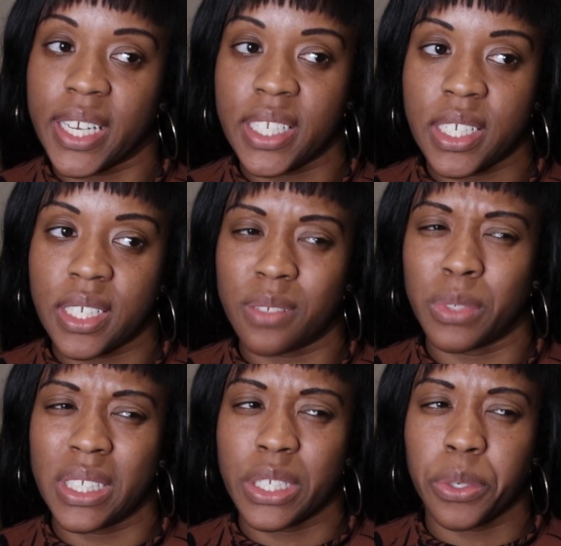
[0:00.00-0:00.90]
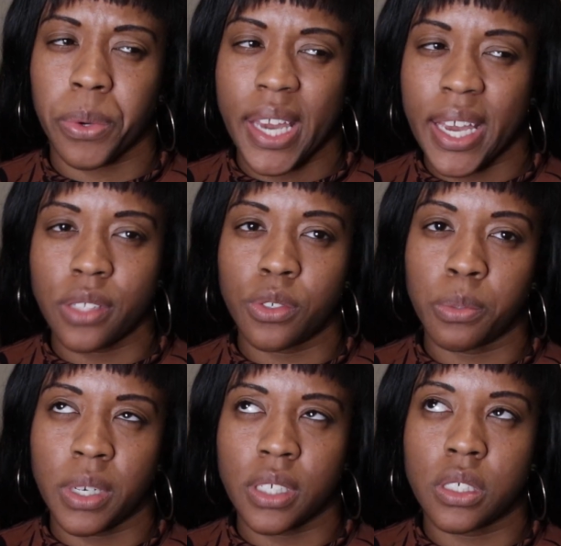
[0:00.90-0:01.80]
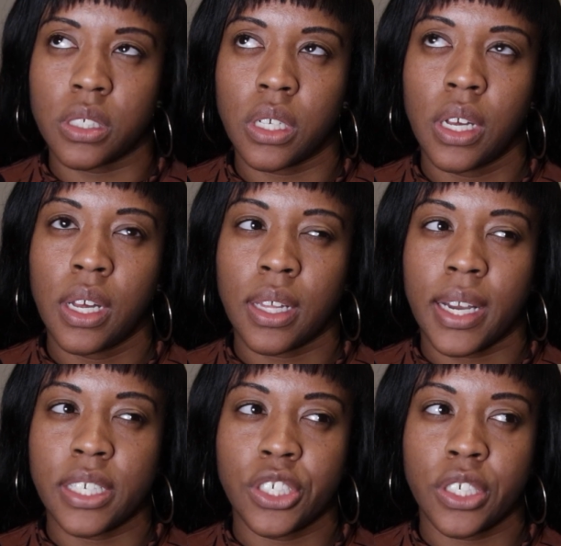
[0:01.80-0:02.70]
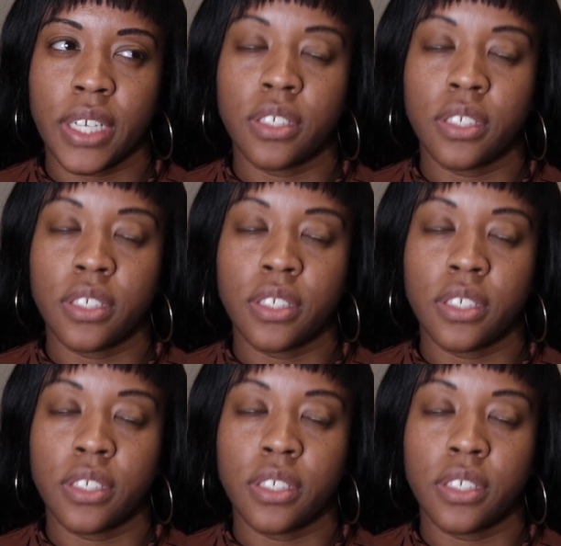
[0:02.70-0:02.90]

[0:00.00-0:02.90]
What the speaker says: I didn't really create too much last year.